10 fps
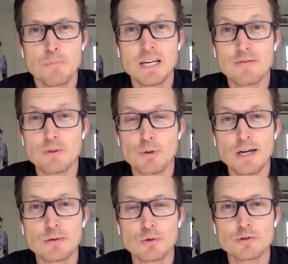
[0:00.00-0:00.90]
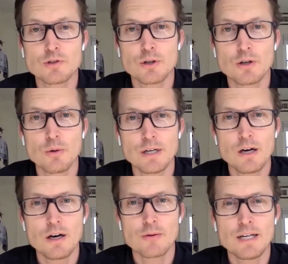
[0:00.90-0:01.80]
many of the breakthroughs that are going
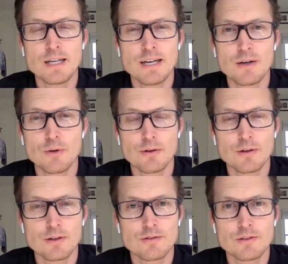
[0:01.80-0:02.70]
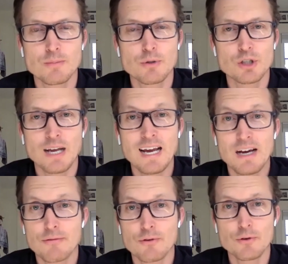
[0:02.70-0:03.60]
on right now, whether it's you know pushing
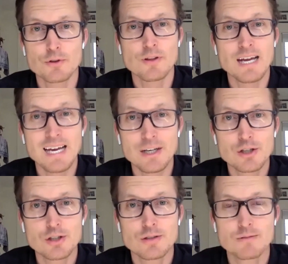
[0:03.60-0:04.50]
AI further to the edge,